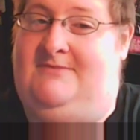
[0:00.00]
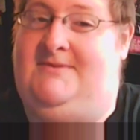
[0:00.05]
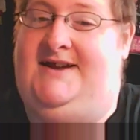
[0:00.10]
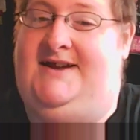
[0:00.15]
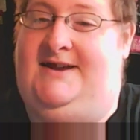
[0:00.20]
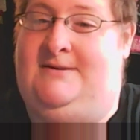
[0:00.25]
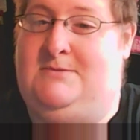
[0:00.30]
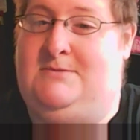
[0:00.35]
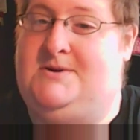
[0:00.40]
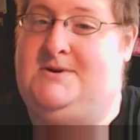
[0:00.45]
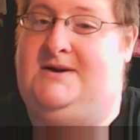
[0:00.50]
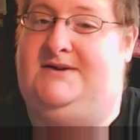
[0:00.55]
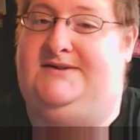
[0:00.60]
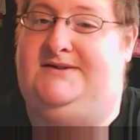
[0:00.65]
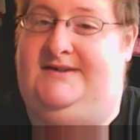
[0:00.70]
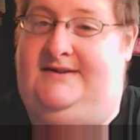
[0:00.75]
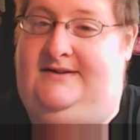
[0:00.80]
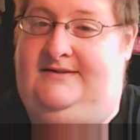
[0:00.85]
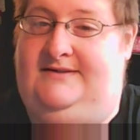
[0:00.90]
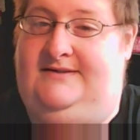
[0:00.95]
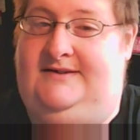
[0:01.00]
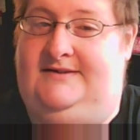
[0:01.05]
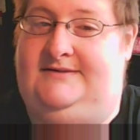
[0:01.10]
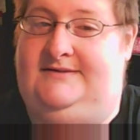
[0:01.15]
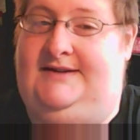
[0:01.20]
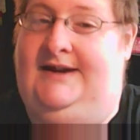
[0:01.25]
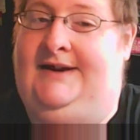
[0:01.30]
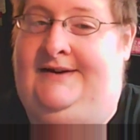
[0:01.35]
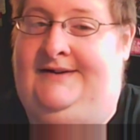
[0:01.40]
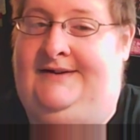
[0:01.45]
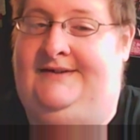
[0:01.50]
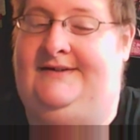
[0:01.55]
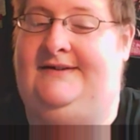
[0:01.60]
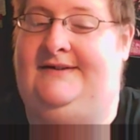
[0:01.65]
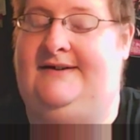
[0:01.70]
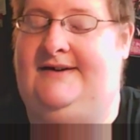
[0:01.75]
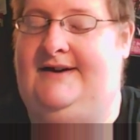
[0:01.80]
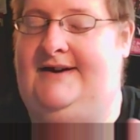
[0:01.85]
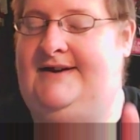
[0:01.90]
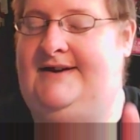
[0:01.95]
my Animal Crossing island.
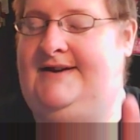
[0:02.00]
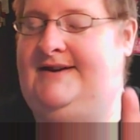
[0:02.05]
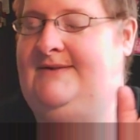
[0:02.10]
Great.